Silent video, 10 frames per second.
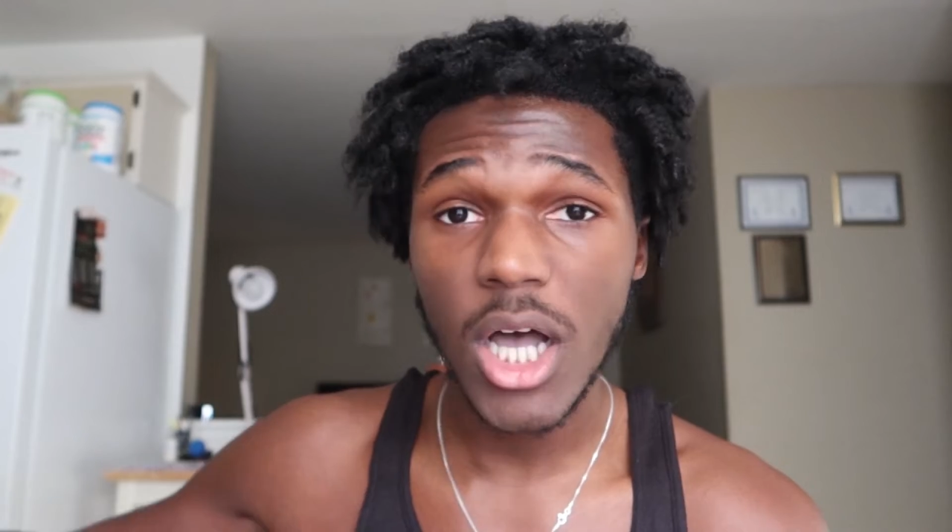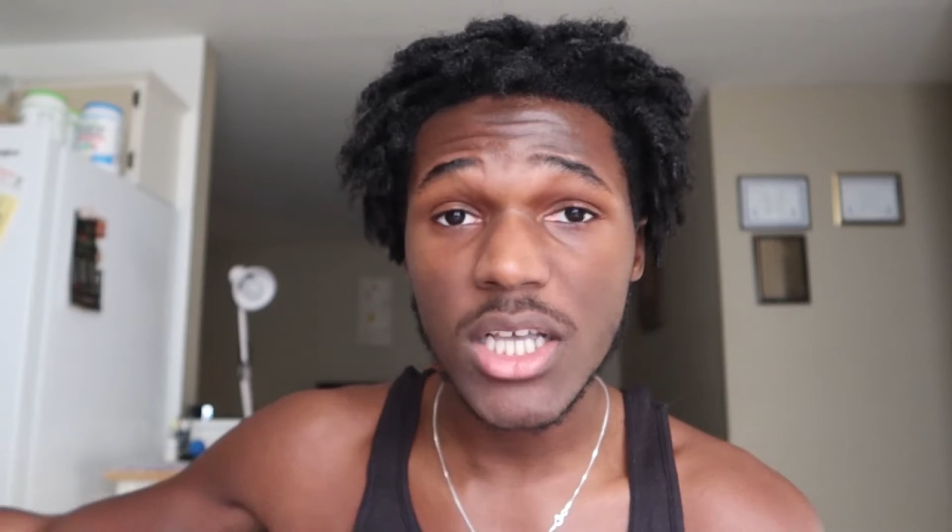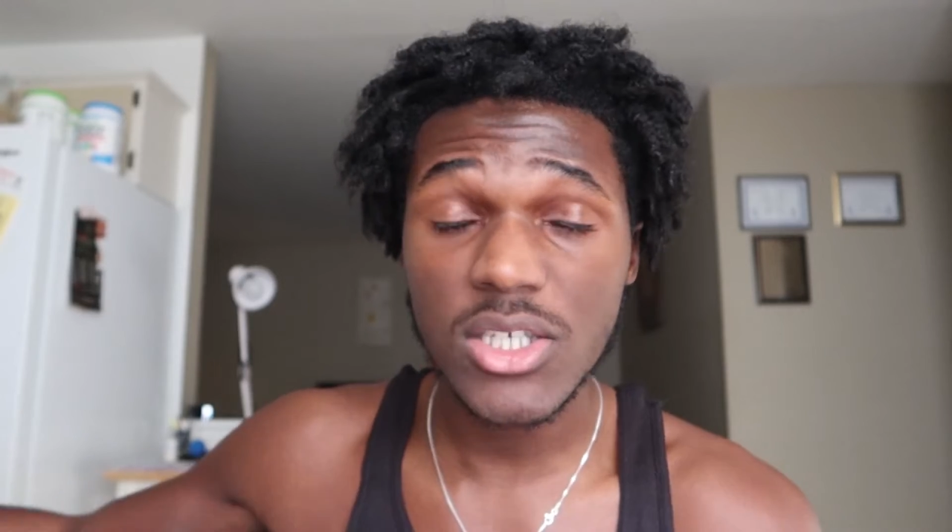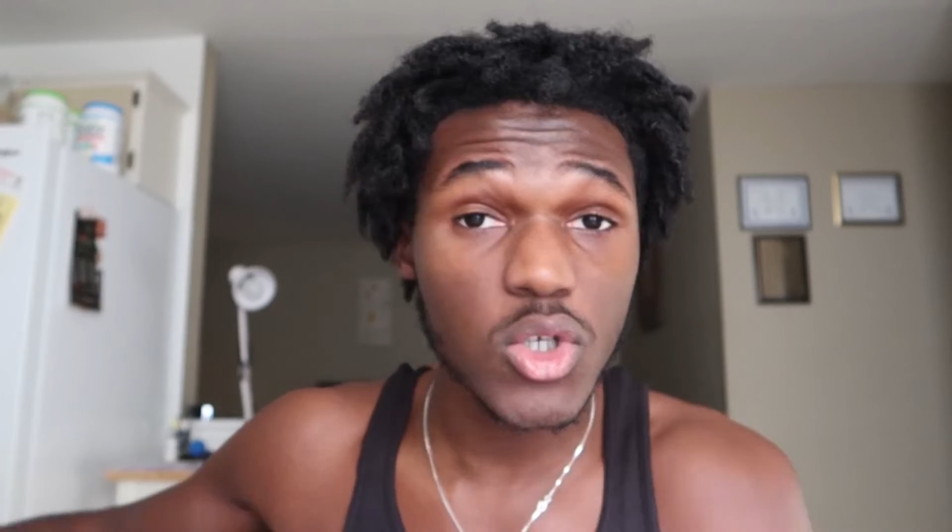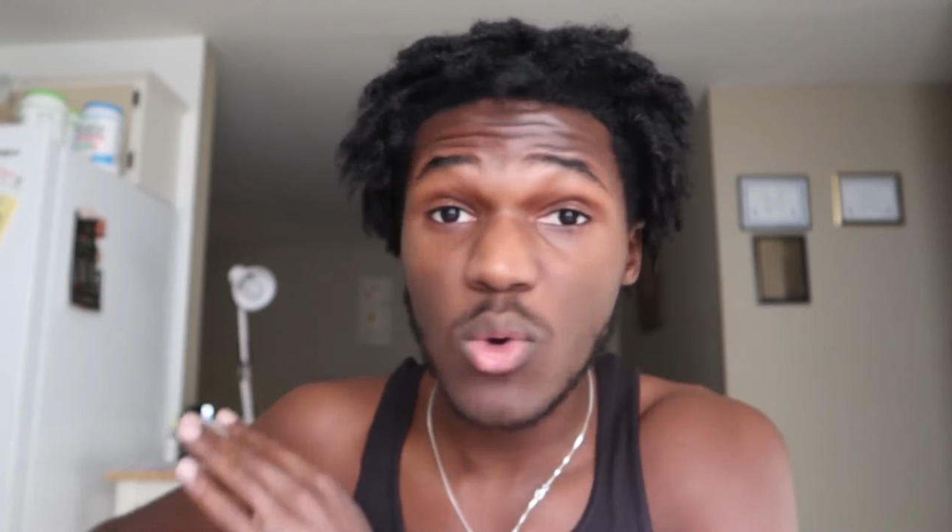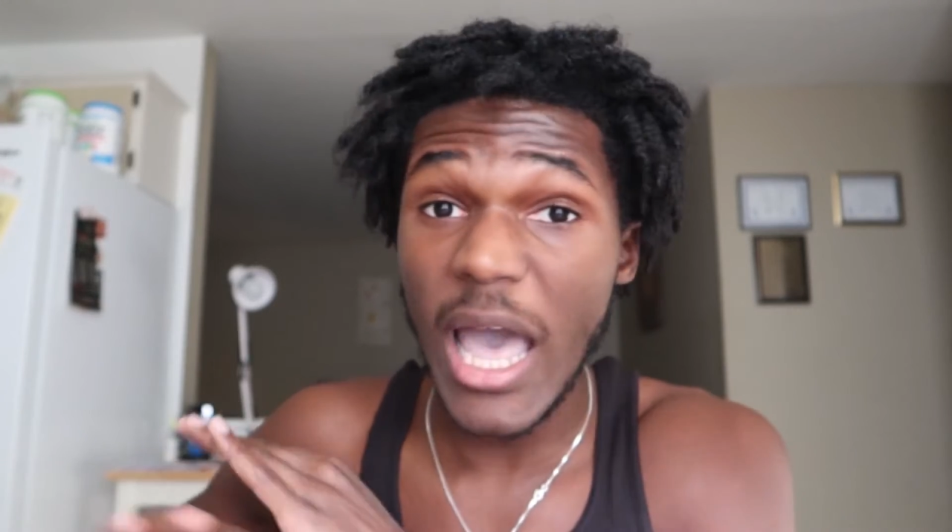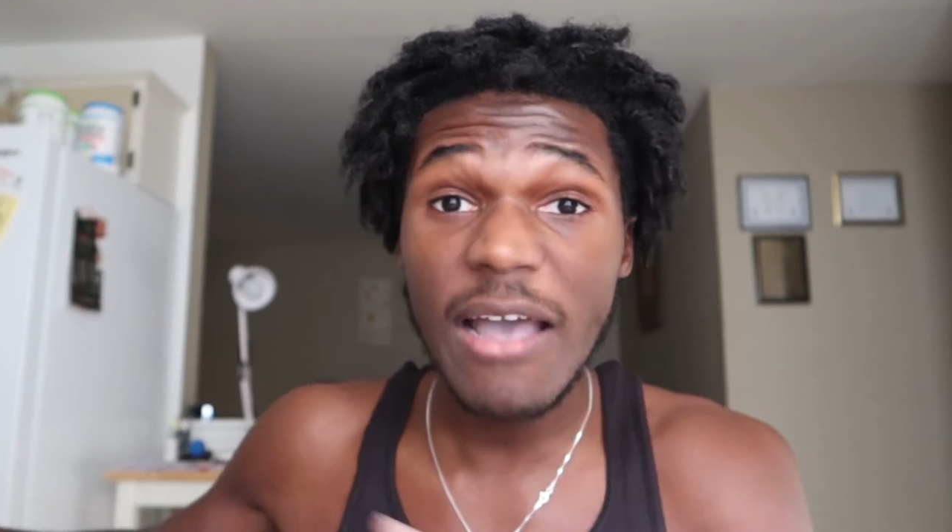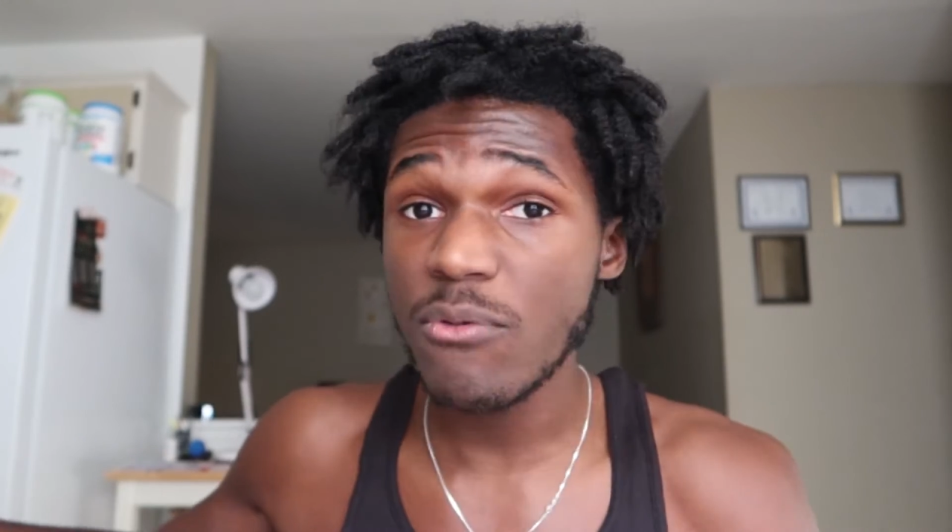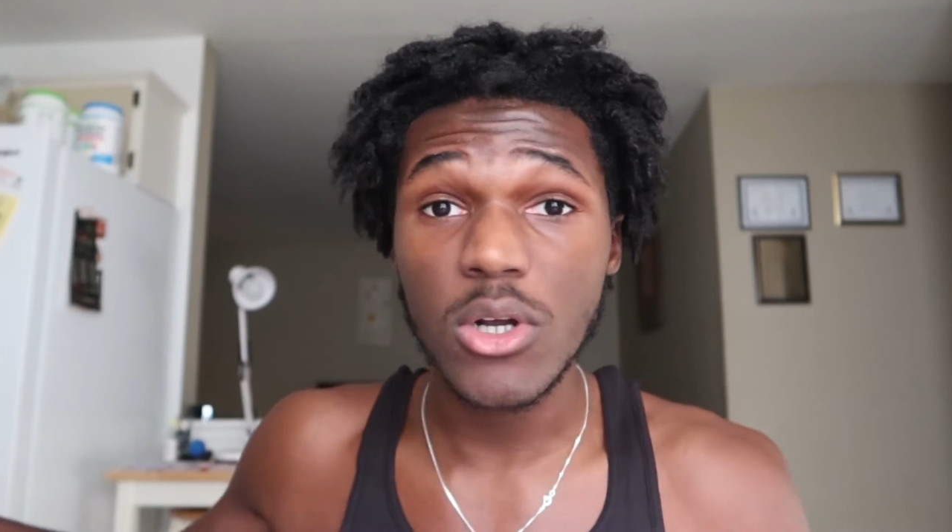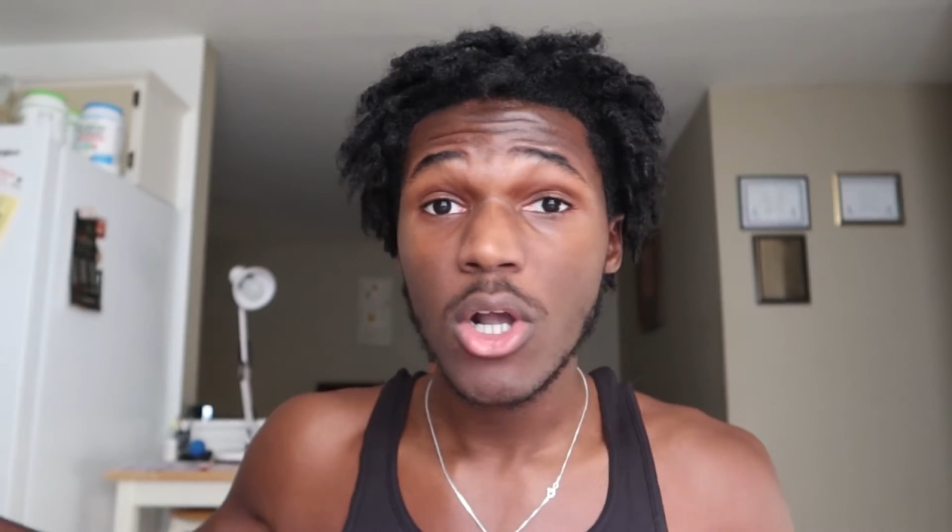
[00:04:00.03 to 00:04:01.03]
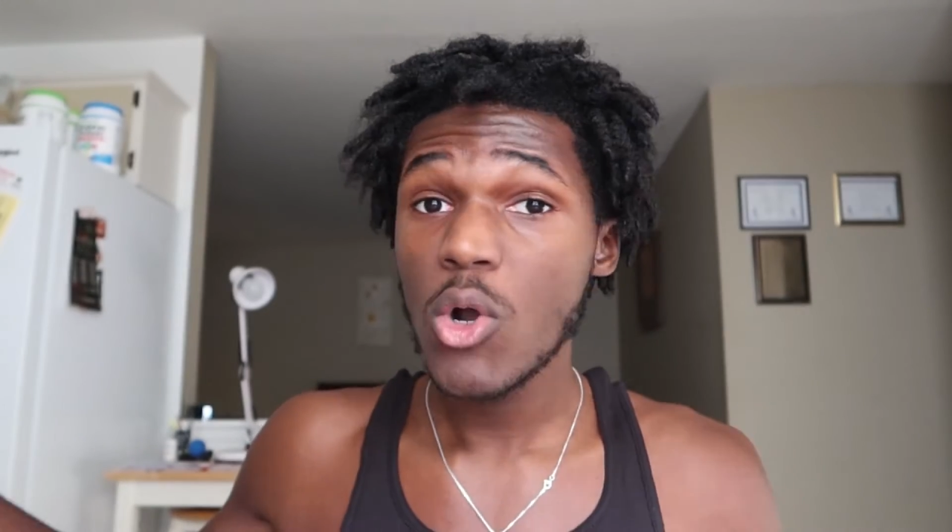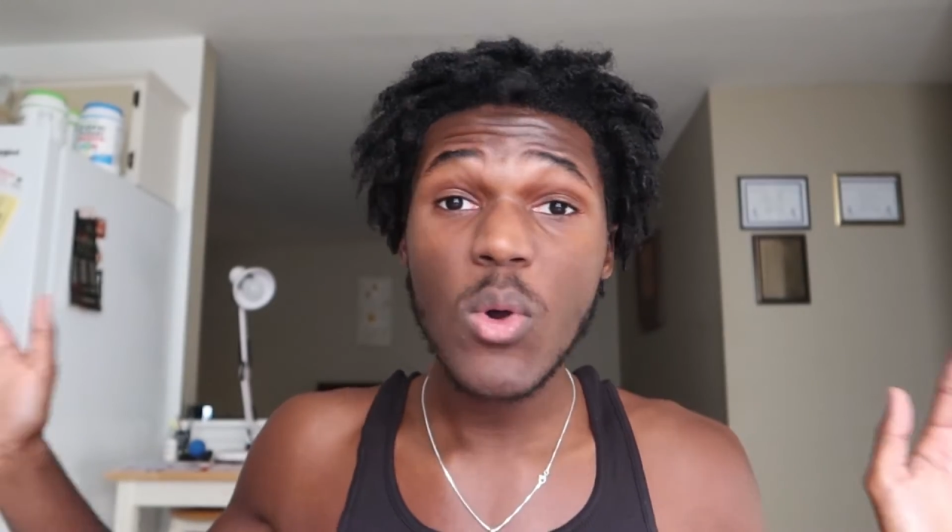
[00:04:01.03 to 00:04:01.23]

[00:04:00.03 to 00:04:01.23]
cousins, whoever